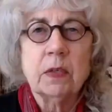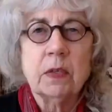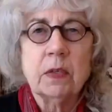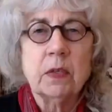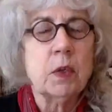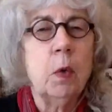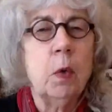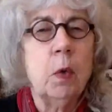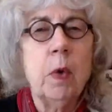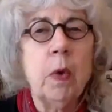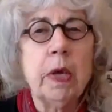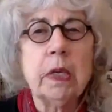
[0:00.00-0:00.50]

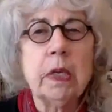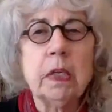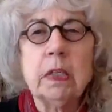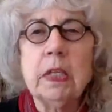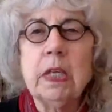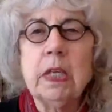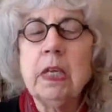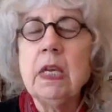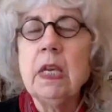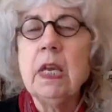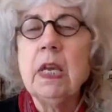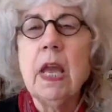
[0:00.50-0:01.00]
as
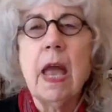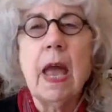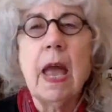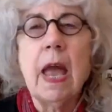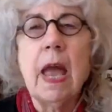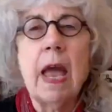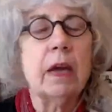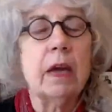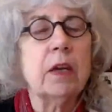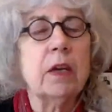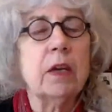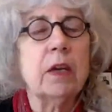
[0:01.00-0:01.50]

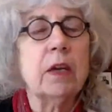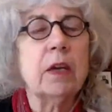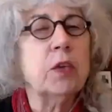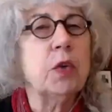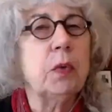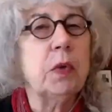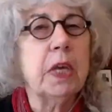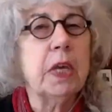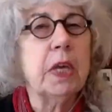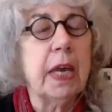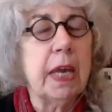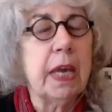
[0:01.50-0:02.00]
quickly
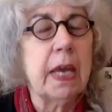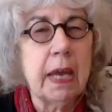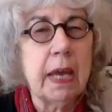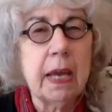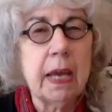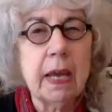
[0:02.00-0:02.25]
as you